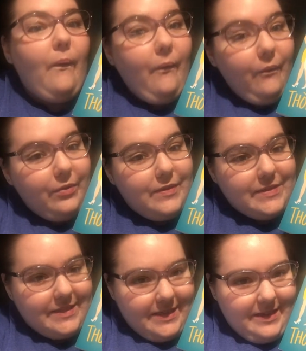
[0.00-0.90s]
Oh, loving
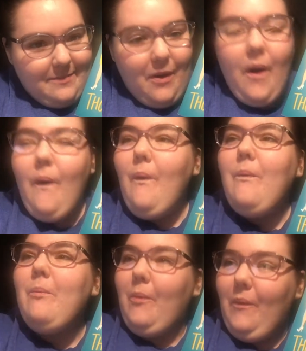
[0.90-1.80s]
this theme.
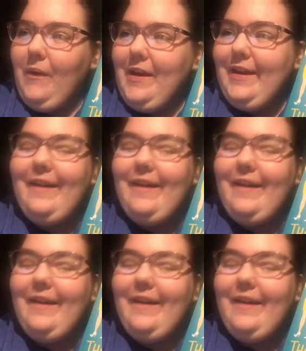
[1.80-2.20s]
Oh boy.